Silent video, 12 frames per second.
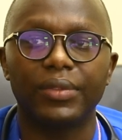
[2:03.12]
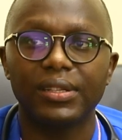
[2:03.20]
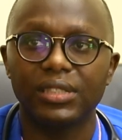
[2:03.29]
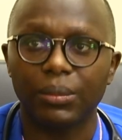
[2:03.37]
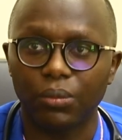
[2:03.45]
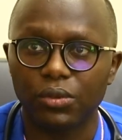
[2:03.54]

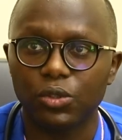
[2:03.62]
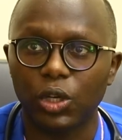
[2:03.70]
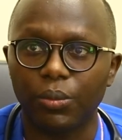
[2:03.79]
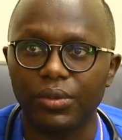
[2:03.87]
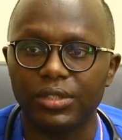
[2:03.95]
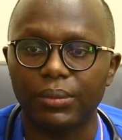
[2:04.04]
That's the most
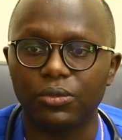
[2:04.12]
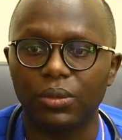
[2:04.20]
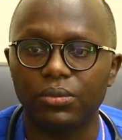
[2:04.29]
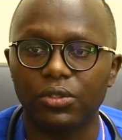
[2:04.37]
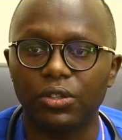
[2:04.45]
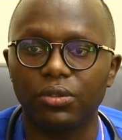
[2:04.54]
common
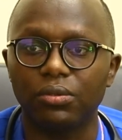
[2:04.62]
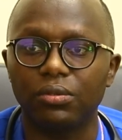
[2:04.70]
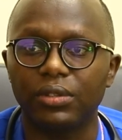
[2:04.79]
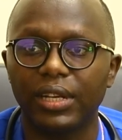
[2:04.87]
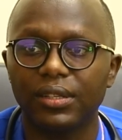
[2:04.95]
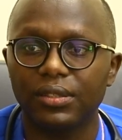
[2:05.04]
symptom. So
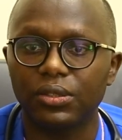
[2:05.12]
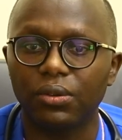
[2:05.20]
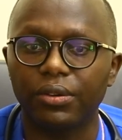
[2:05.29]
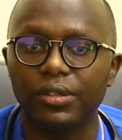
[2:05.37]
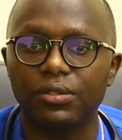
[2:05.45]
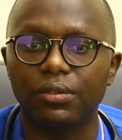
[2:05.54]
you get
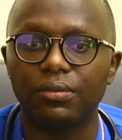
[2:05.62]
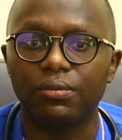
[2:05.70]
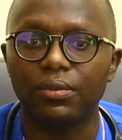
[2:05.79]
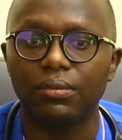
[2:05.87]
stories of